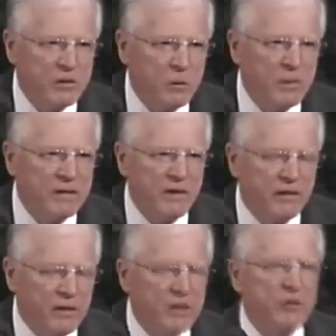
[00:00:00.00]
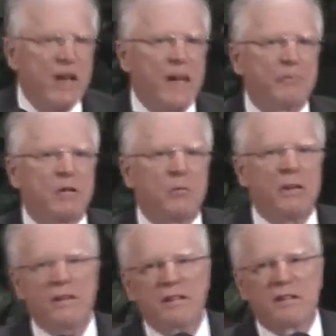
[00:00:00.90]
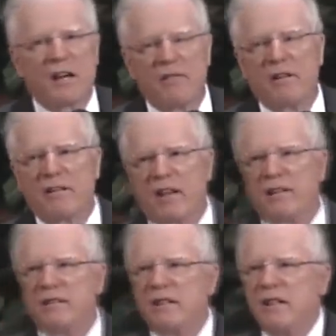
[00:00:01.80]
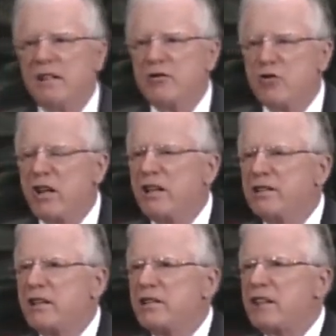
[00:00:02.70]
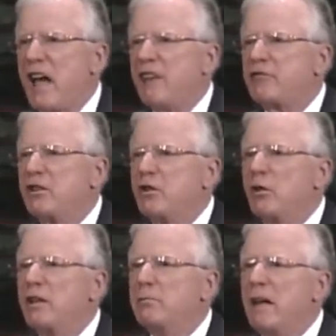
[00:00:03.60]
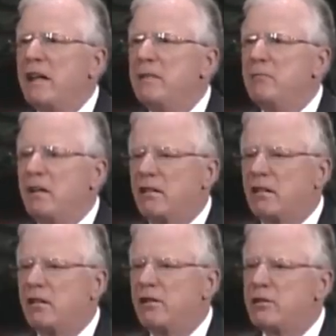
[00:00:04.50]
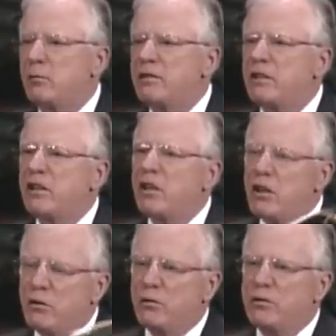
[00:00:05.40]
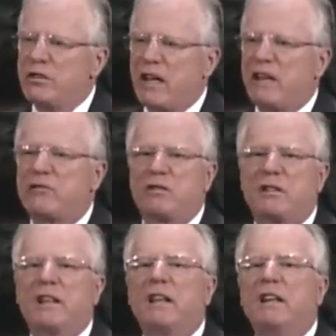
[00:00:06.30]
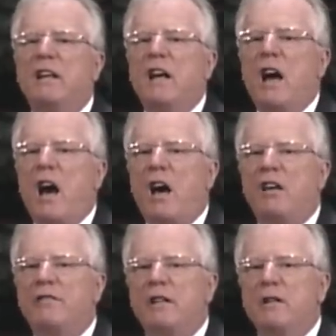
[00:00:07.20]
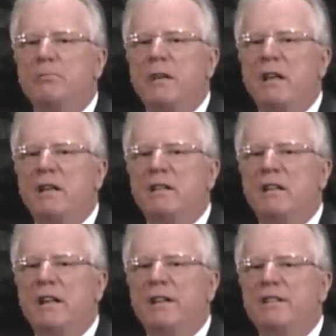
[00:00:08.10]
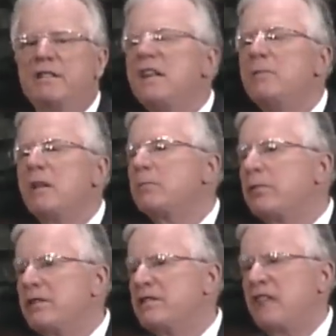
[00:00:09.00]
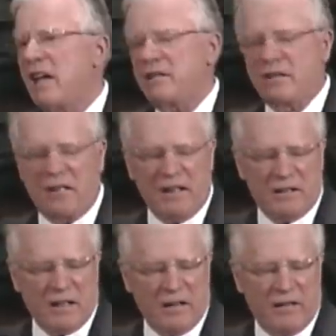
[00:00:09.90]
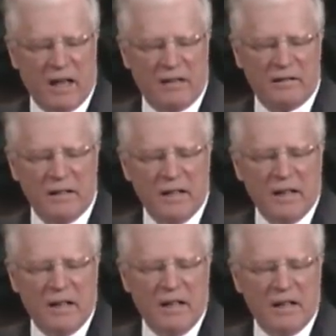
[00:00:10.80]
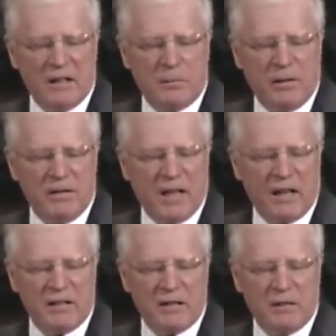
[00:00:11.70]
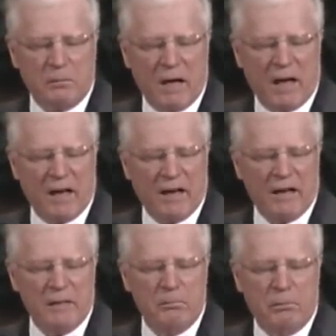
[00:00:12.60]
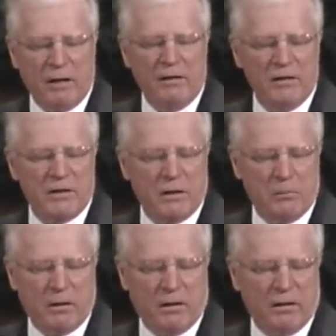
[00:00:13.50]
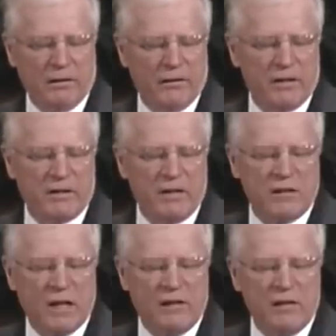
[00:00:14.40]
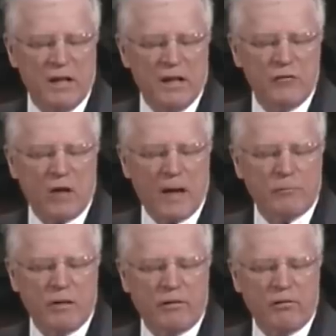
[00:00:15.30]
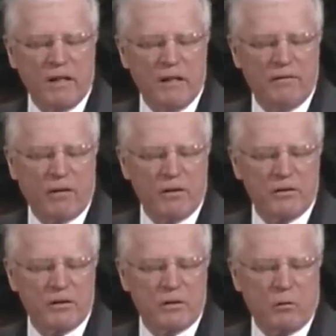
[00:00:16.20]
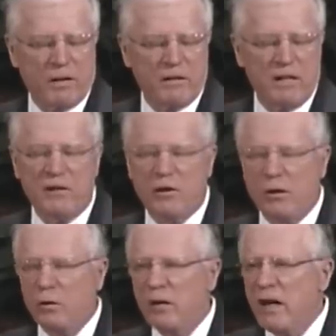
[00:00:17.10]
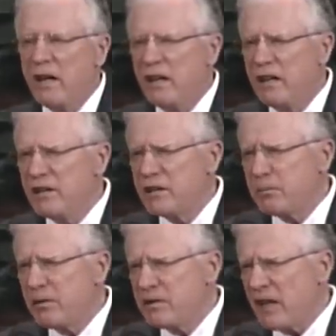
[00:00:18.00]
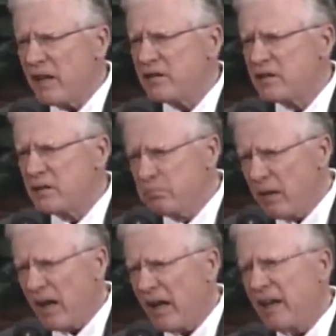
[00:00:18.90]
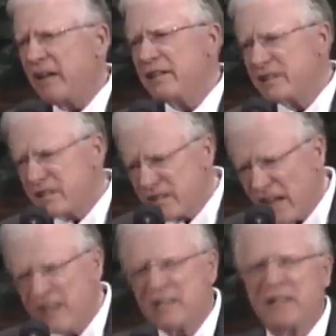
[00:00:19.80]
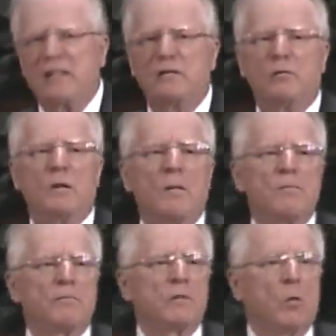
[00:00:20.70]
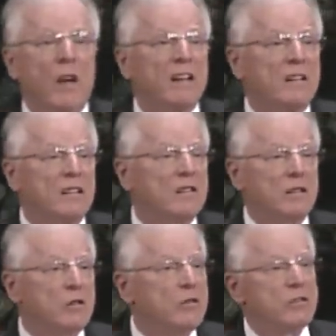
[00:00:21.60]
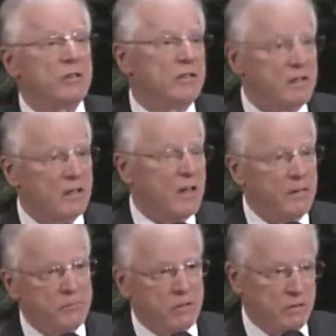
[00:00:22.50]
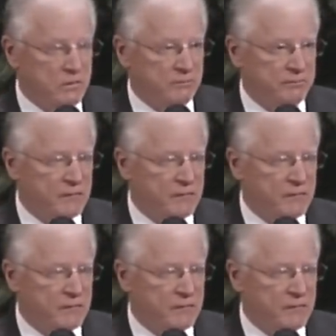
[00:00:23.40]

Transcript: were to read the third chapter, we'd discover that Jesus, after doing many miracles, was accused, actually, of being demon-possessed. They said that he is possessed by Beelzebul. This is in chapter 3, verse 22. He is possessed by Satan. What a conclusion to come to.